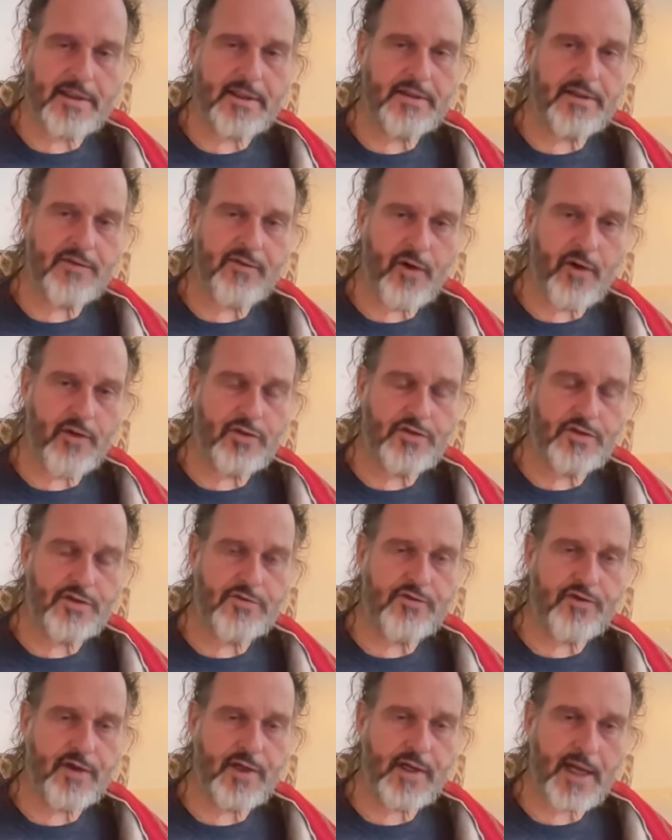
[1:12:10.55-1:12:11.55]
and
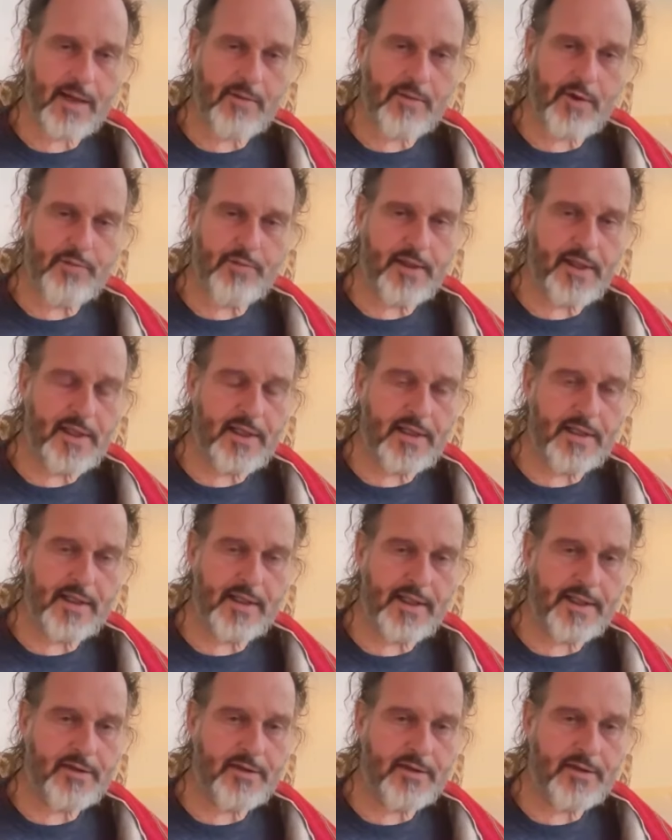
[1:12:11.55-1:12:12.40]
devotion for Kamapa